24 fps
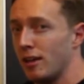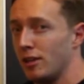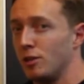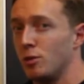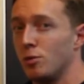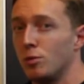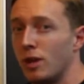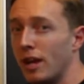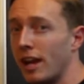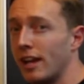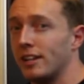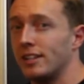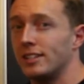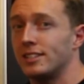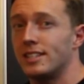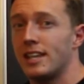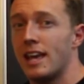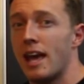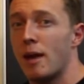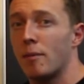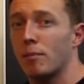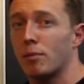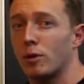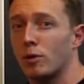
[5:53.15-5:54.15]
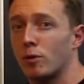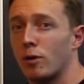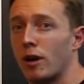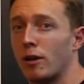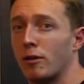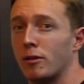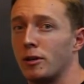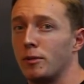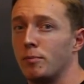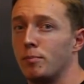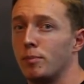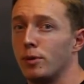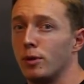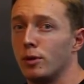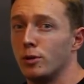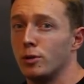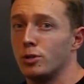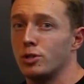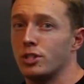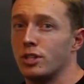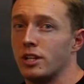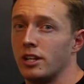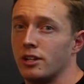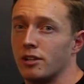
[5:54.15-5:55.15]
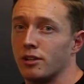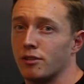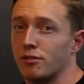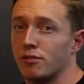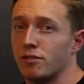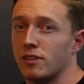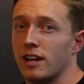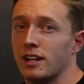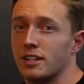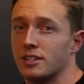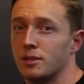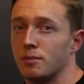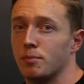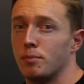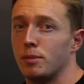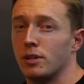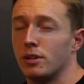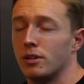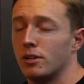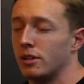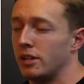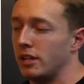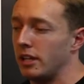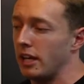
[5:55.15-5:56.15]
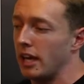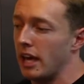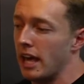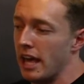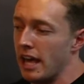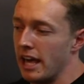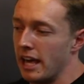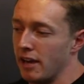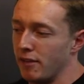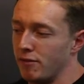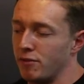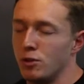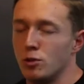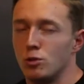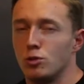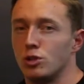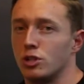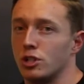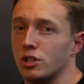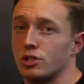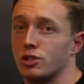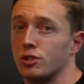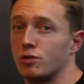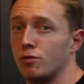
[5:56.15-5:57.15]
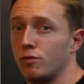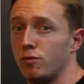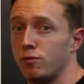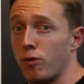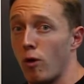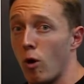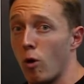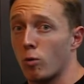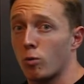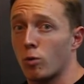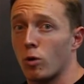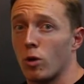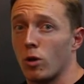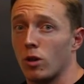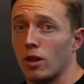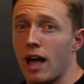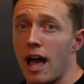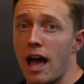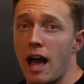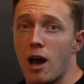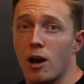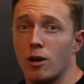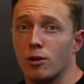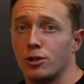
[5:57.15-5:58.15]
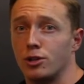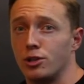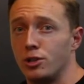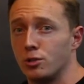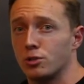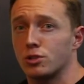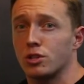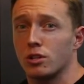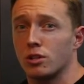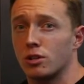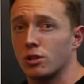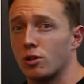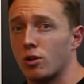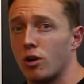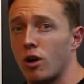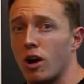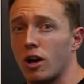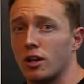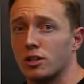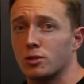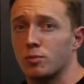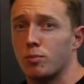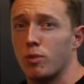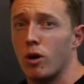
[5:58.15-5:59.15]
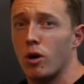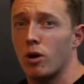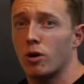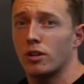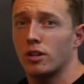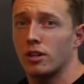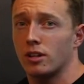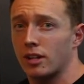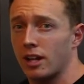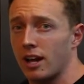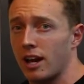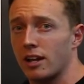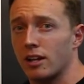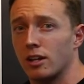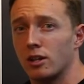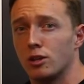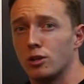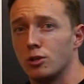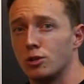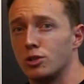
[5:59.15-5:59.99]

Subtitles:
you get a temporary boost in your flexibility if you just foam roll out or use a lacrosse ball to kind of